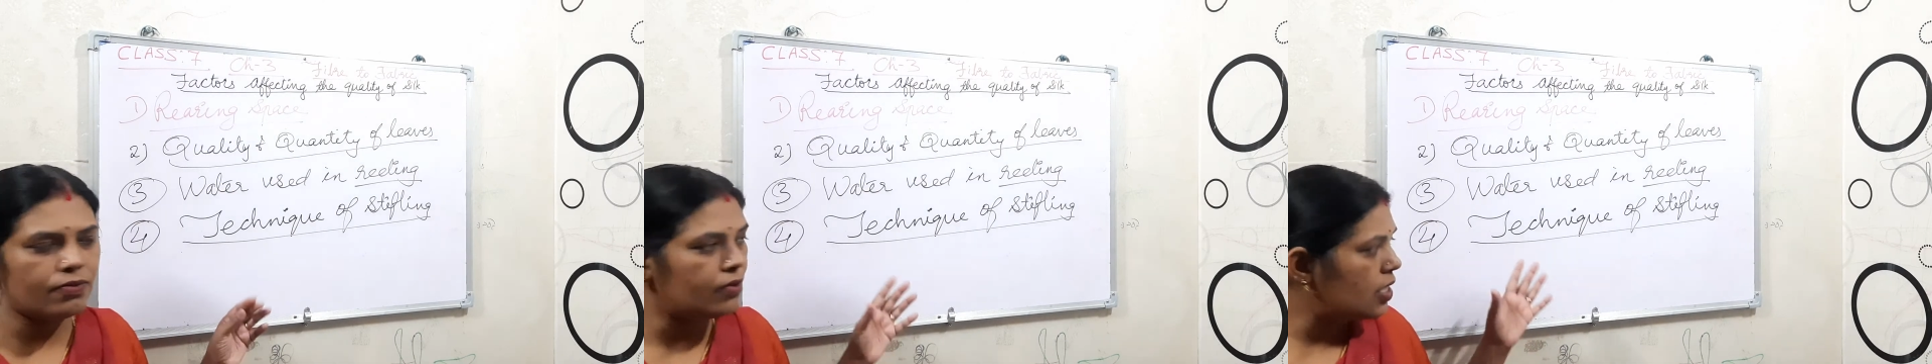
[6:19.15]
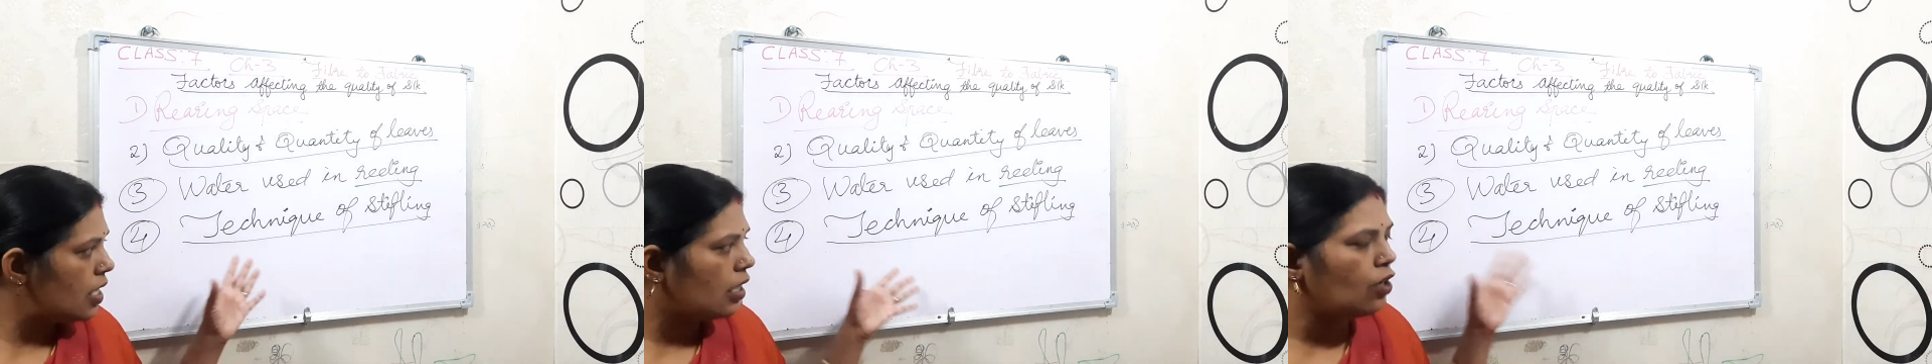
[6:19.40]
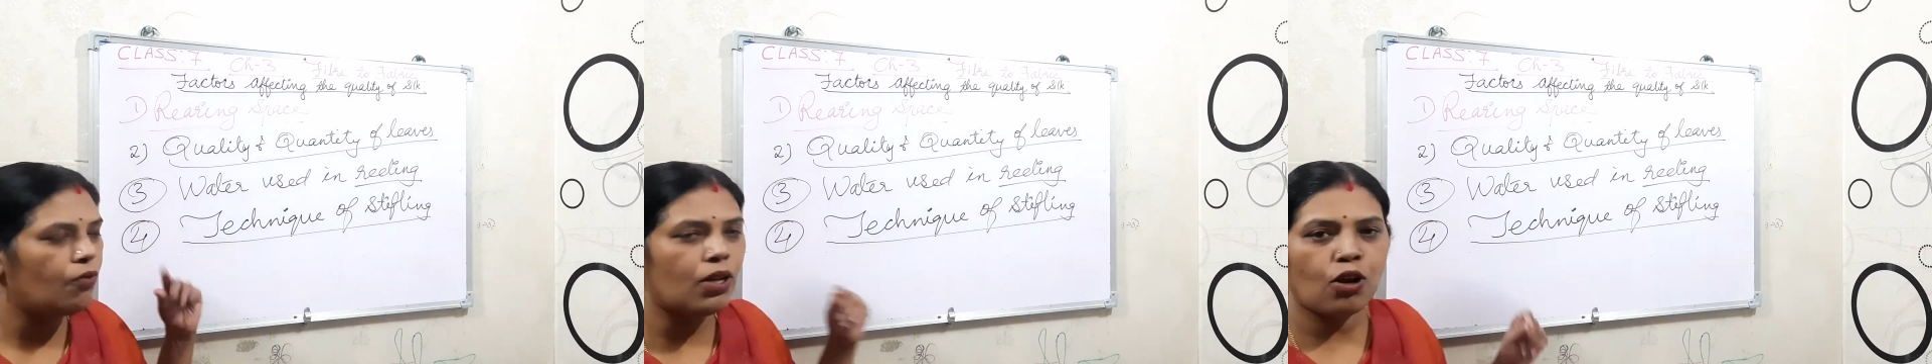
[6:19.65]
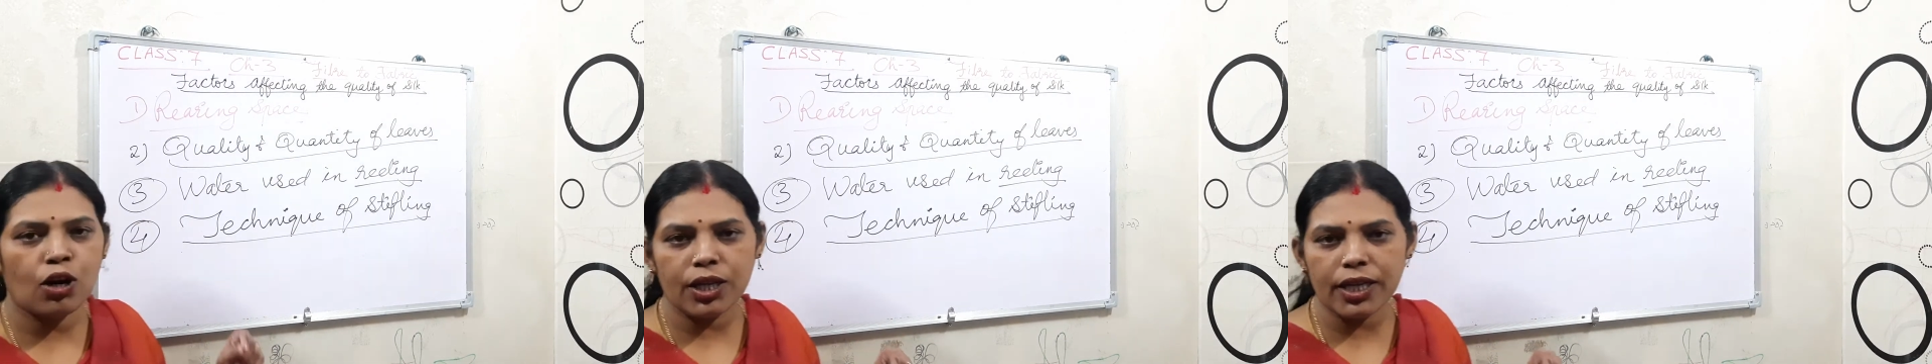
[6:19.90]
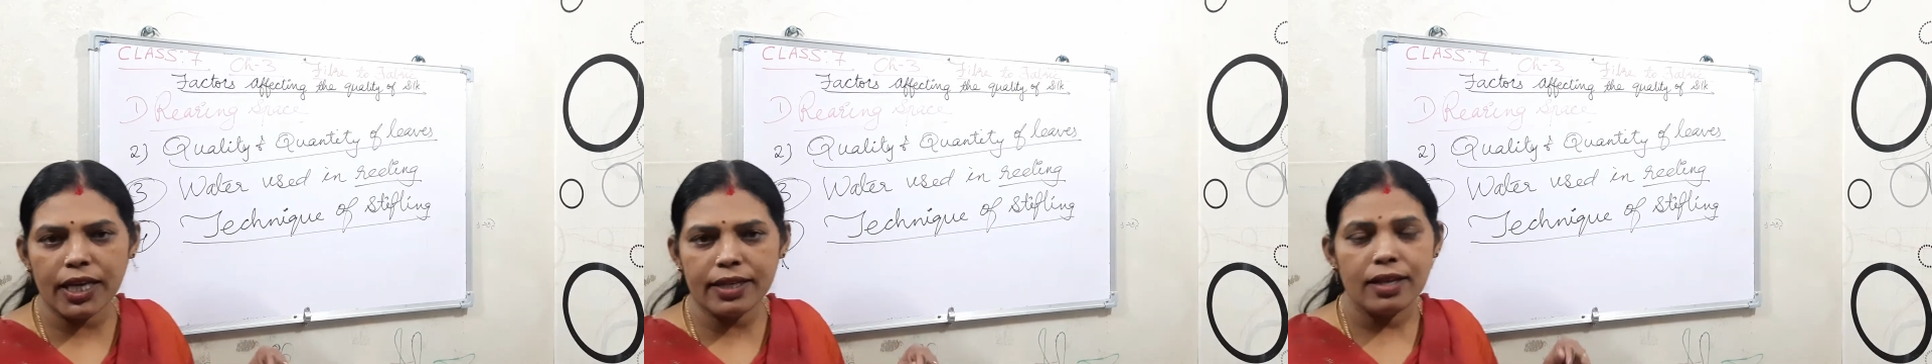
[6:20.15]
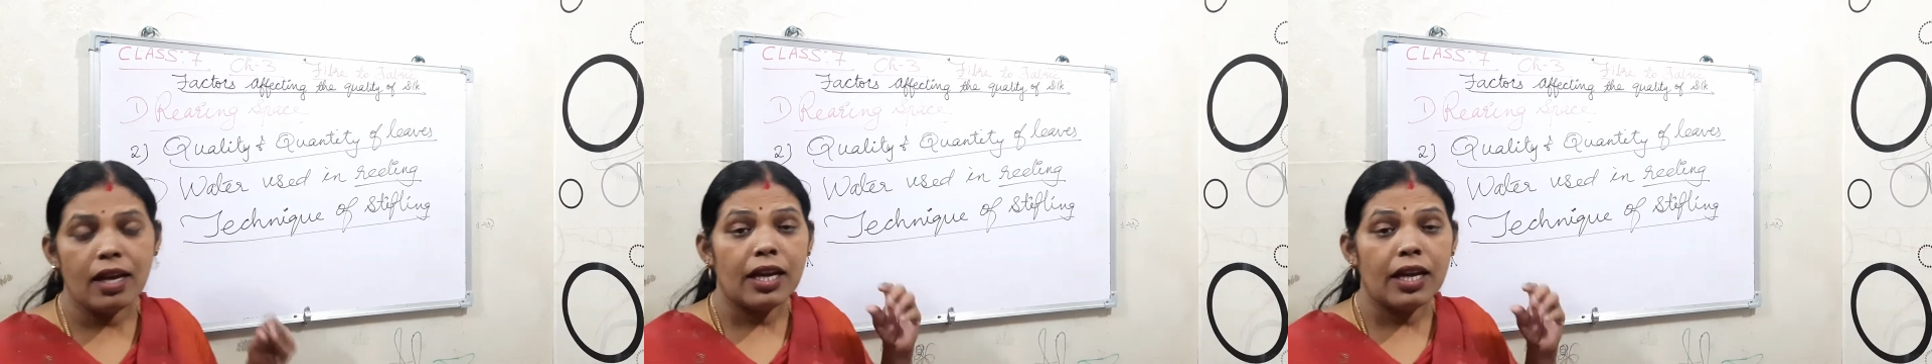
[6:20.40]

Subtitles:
silk will not get.